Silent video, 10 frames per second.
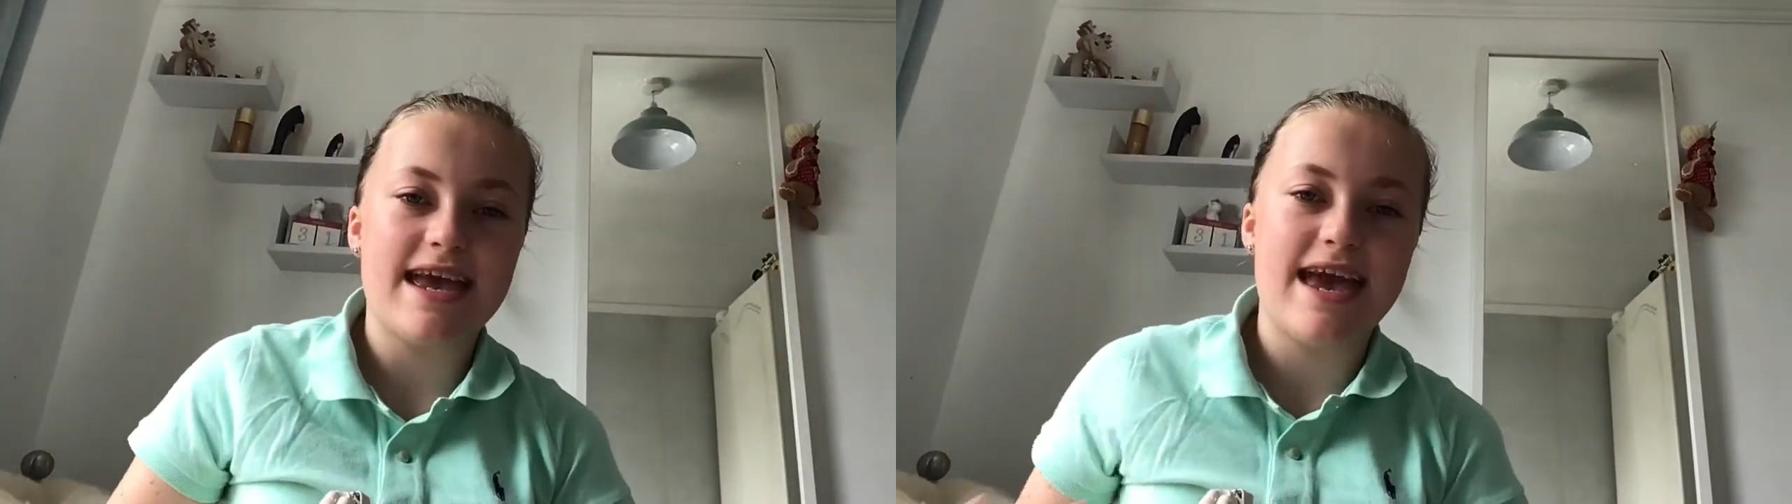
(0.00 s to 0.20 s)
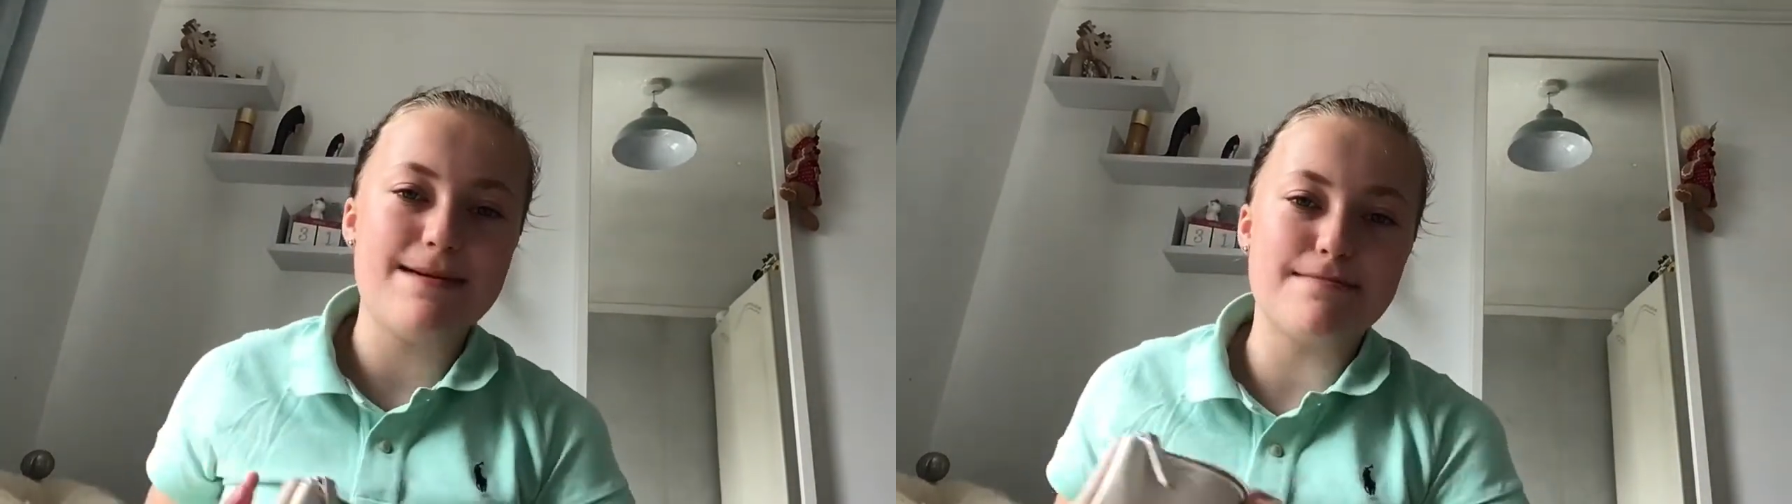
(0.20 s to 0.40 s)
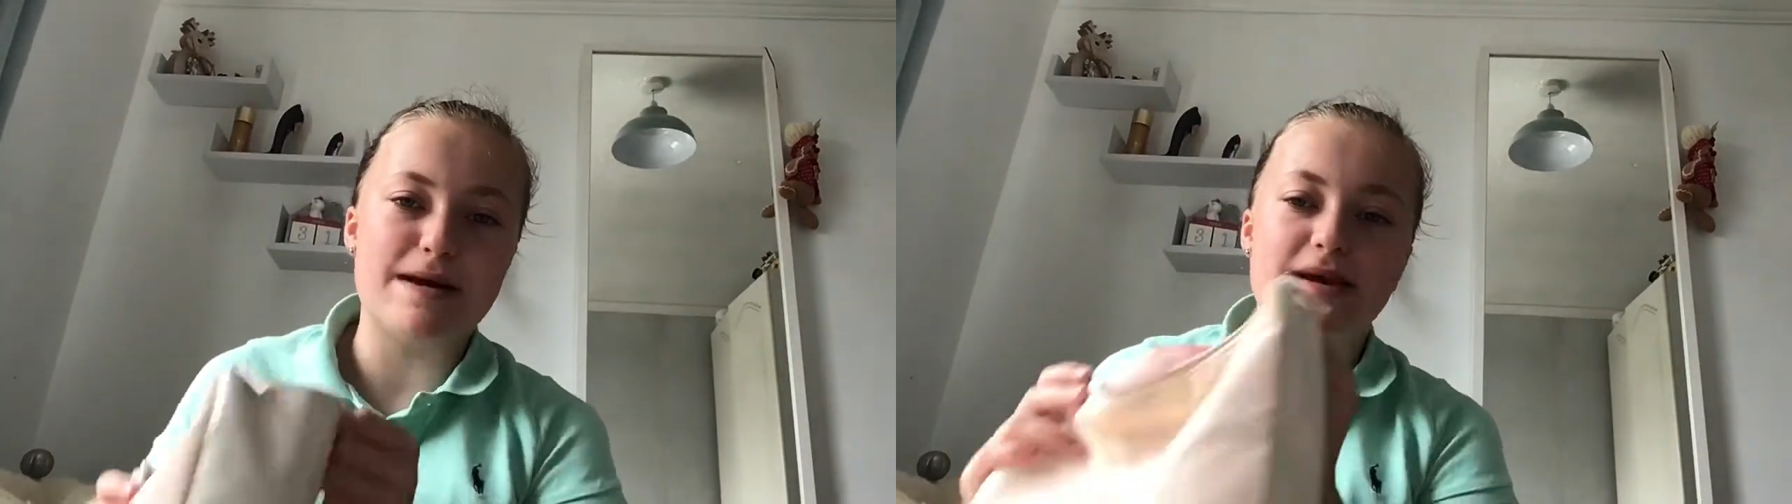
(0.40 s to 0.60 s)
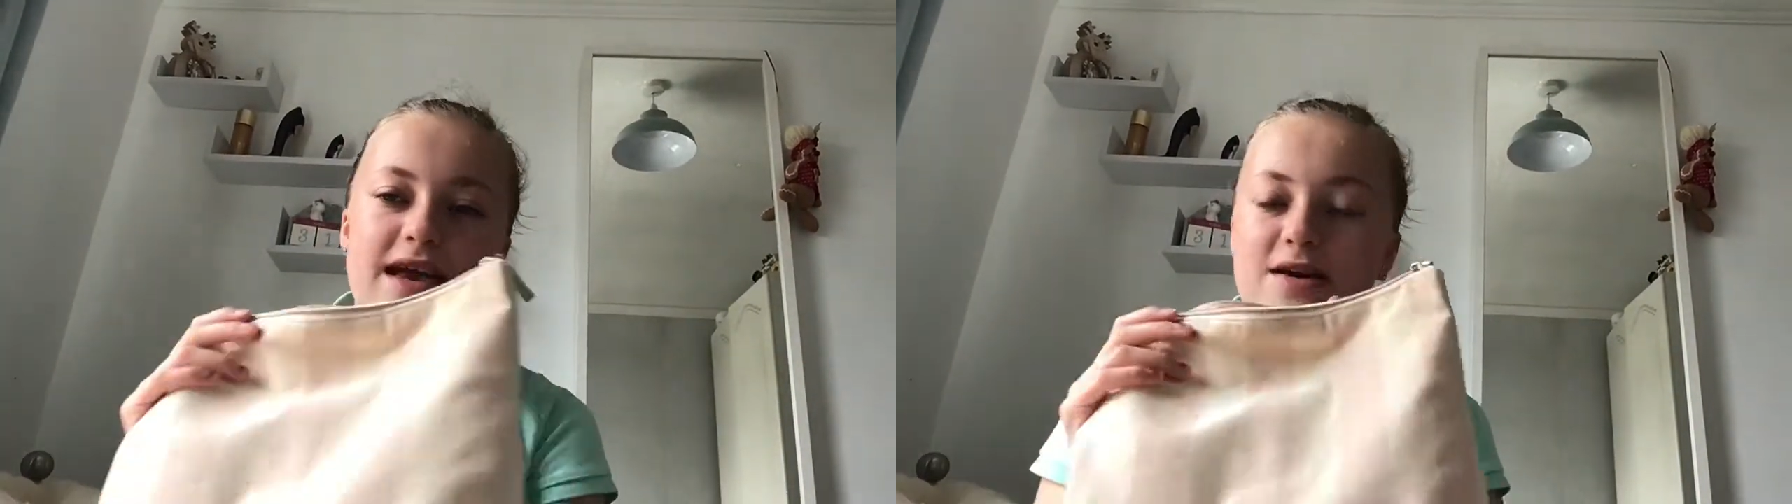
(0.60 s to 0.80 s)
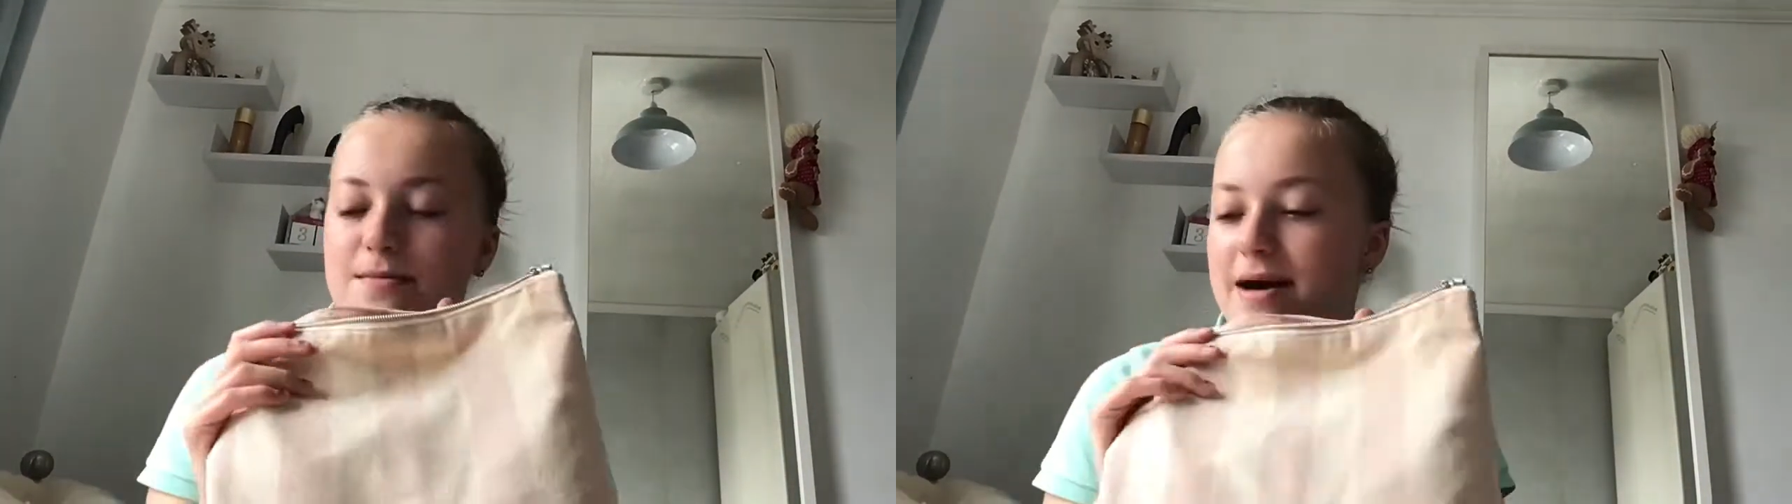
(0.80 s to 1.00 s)
in my
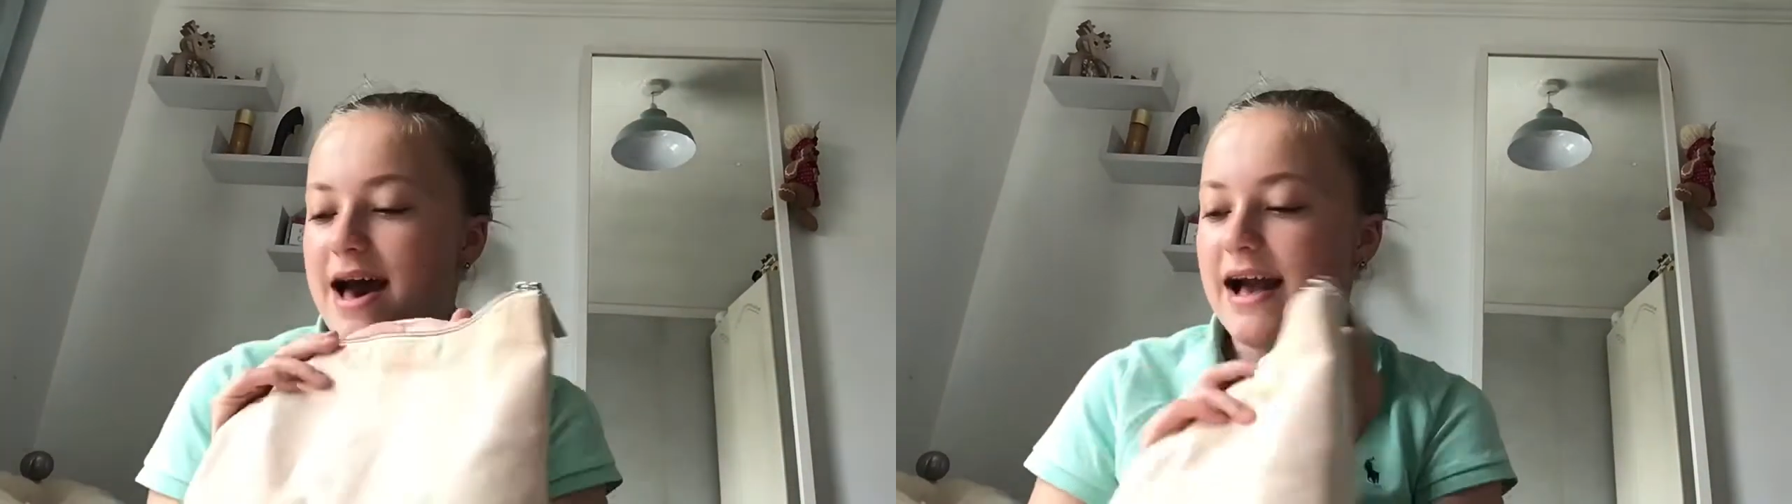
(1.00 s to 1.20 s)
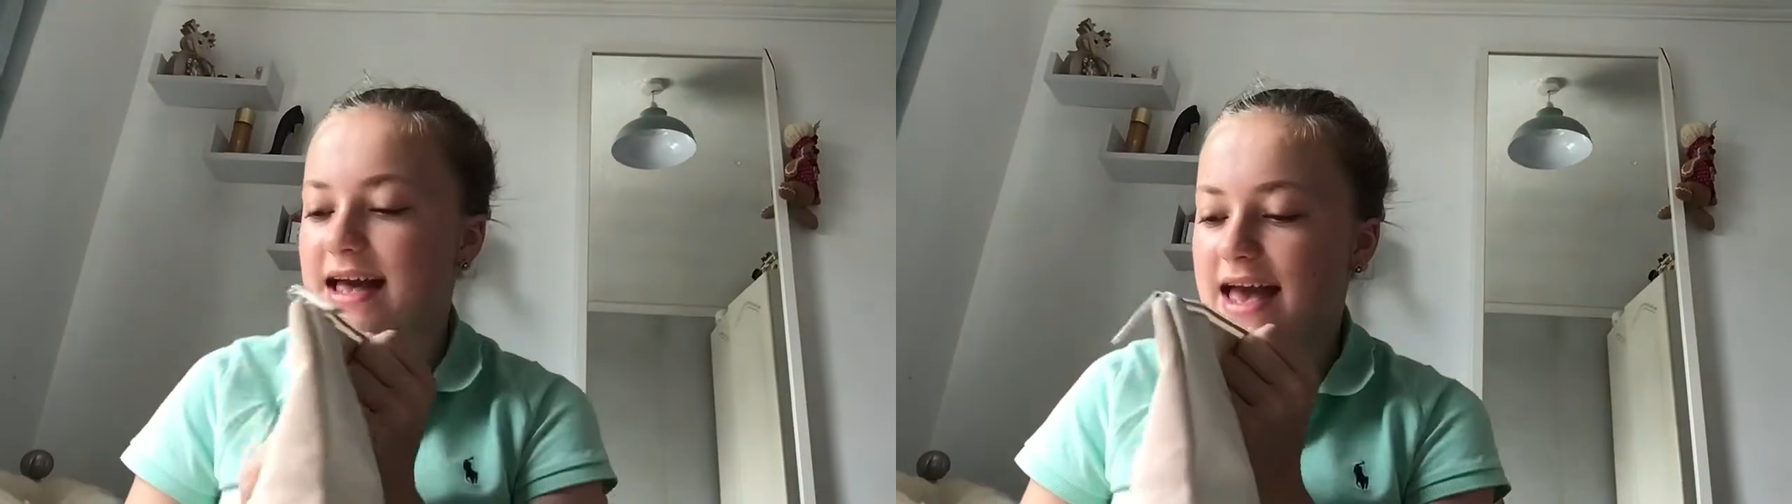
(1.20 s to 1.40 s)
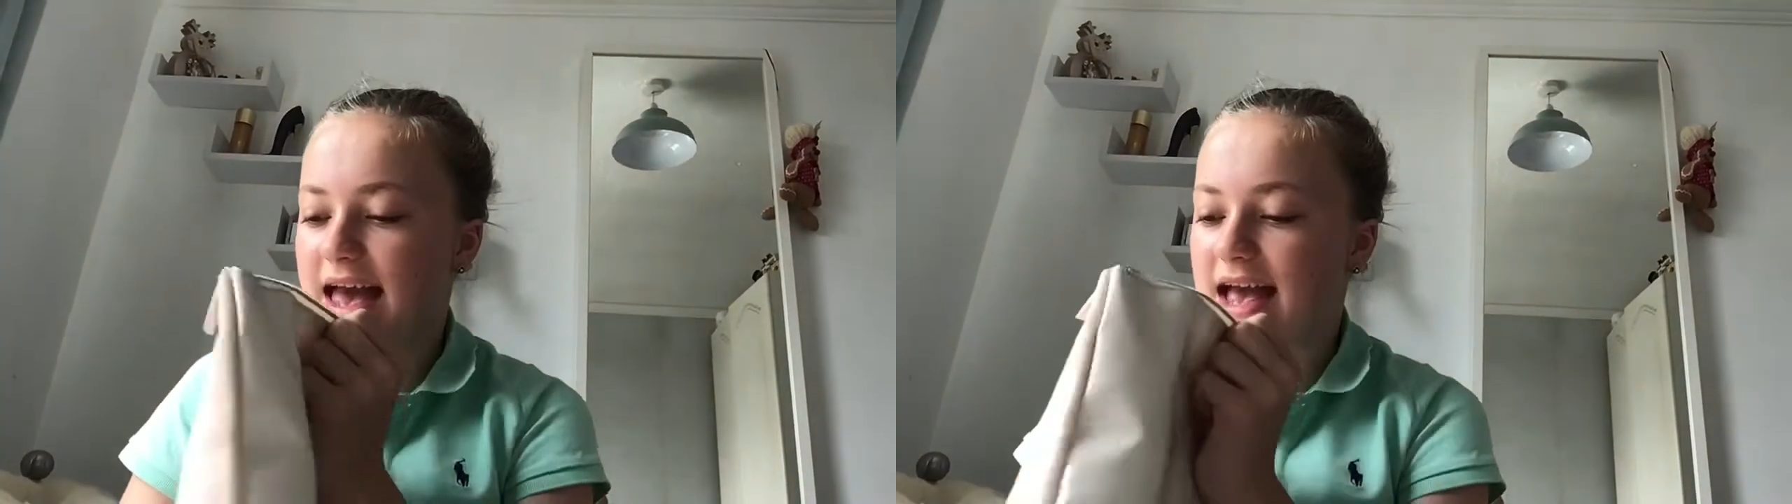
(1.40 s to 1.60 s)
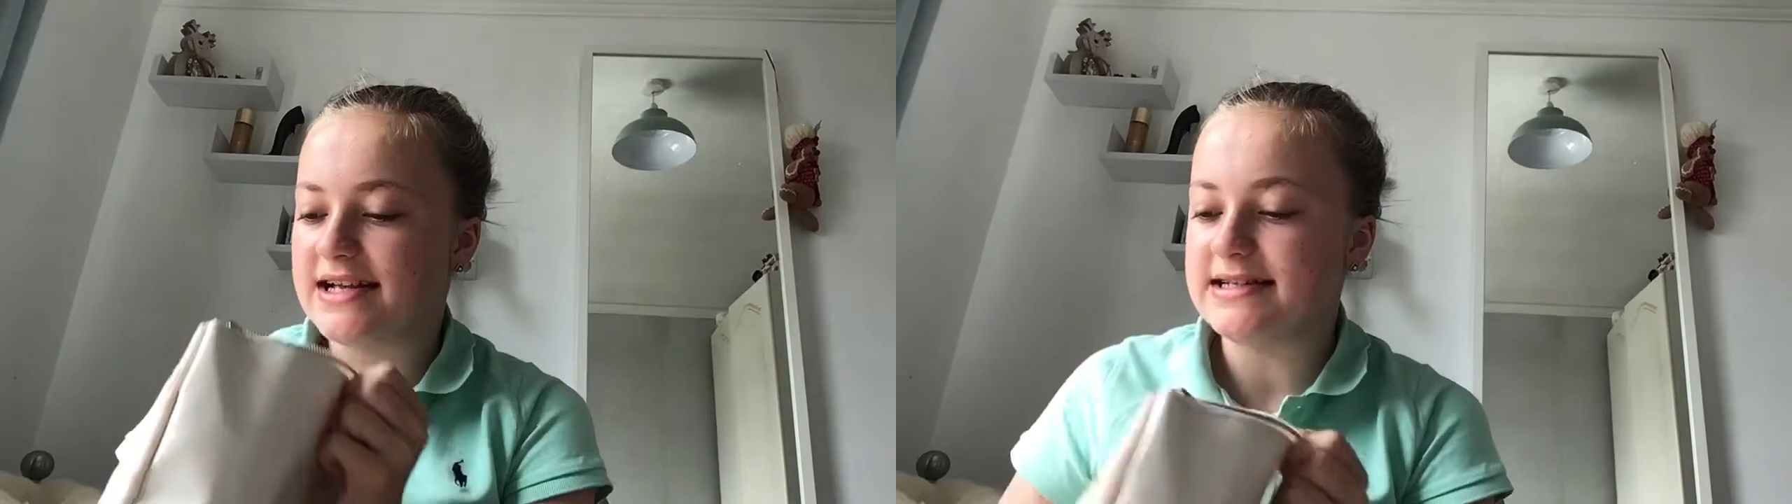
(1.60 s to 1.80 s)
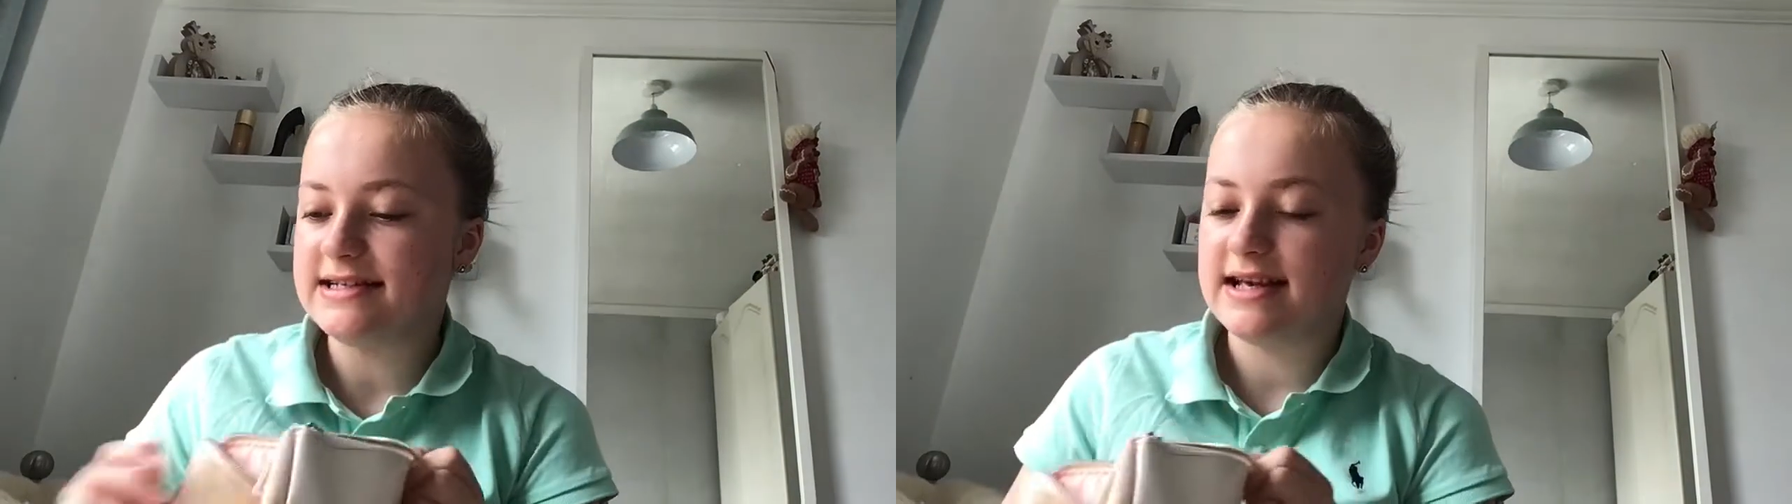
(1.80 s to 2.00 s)
makeup bag
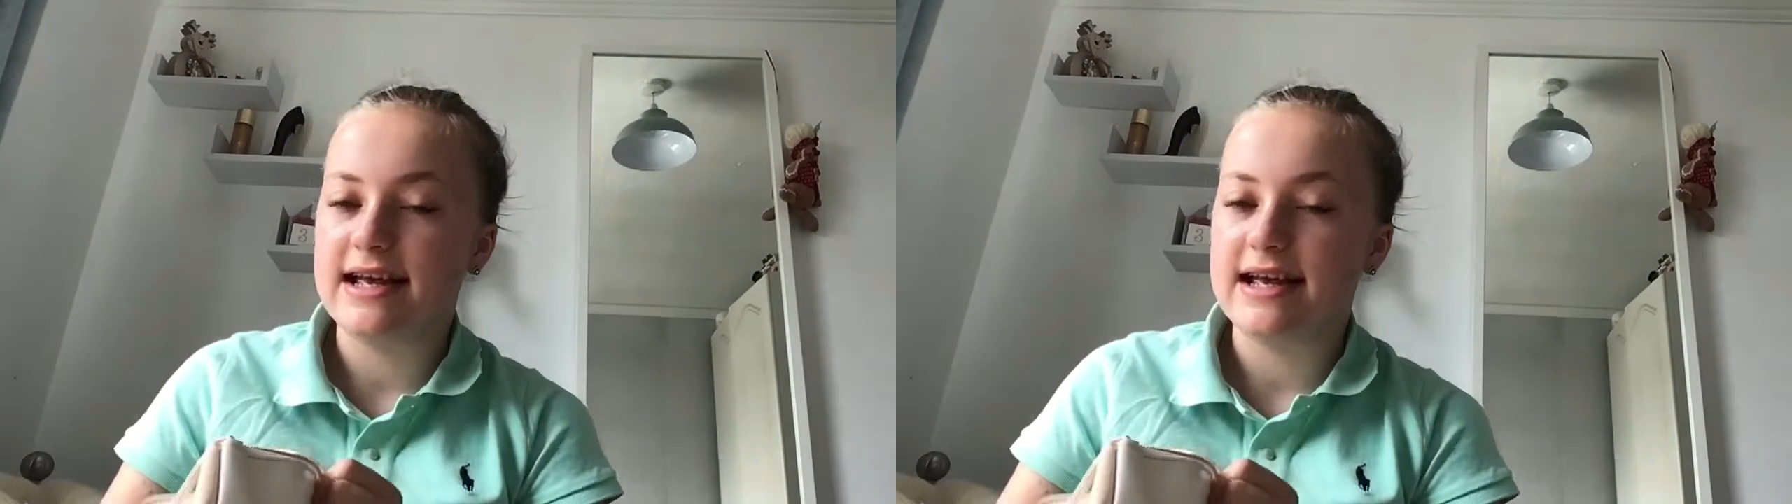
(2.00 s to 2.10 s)
is